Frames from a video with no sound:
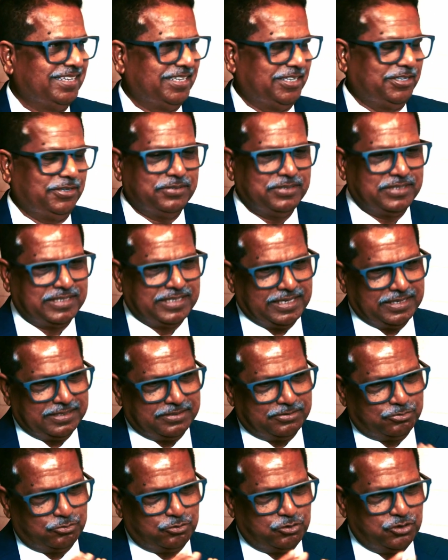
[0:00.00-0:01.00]
You know, it's
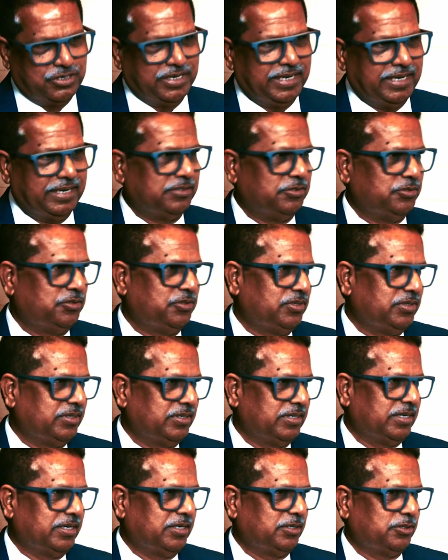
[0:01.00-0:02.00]
a change.
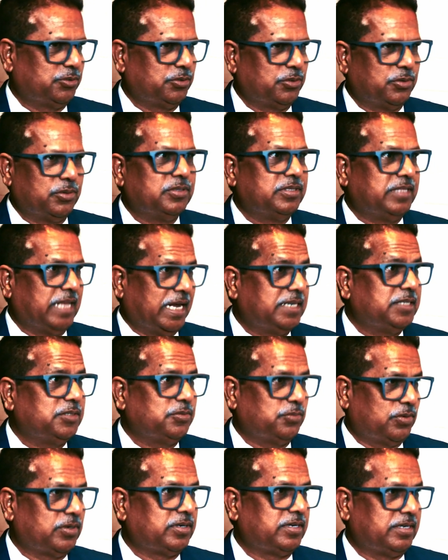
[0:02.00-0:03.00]
So that is
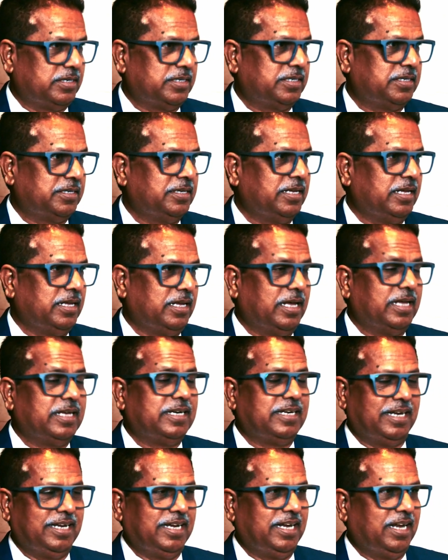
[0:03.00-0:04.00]
what I
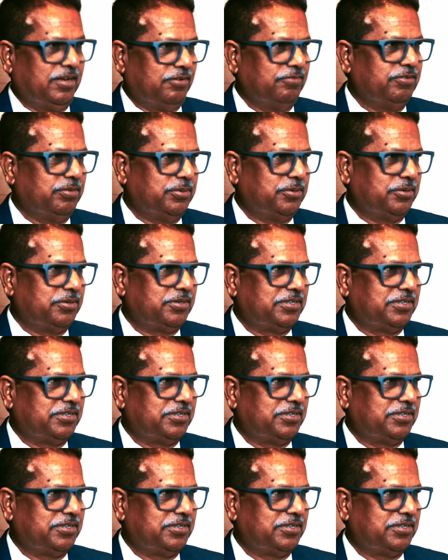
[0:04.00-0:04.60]
really love about